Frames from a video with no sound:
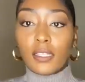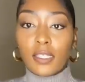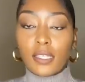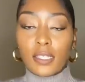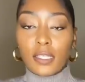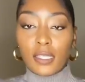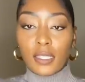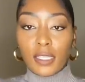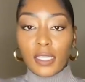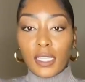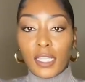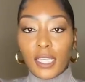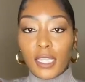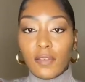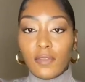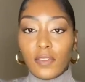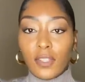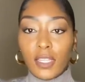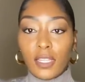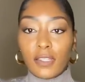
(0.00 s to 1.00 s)

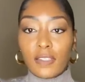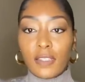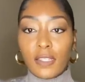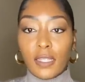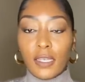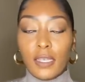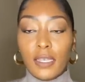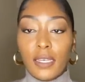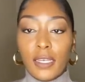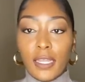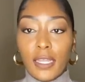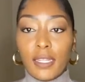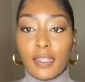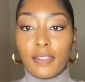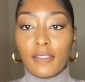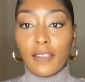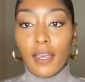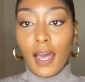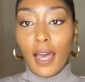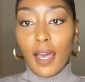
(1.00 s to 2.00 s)
sleeveless knit
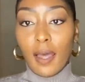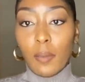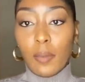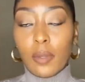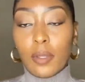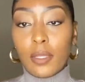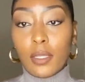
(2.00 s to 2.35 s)
top.